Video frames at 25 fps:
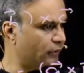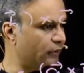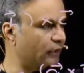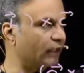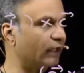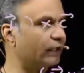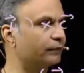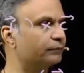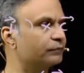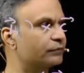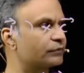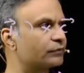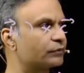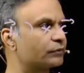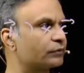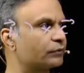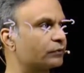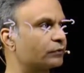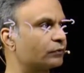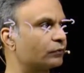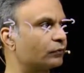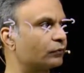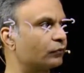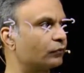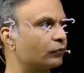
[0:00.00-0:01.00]
times
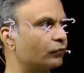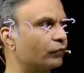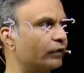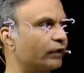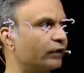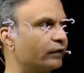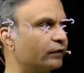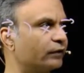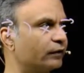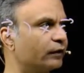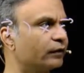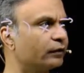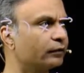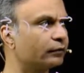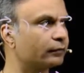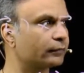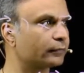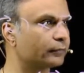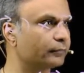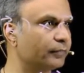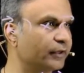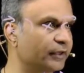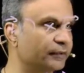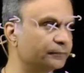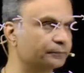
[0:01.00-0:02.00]
vector
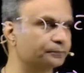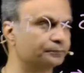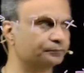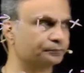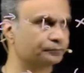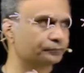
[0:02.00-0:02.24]
B.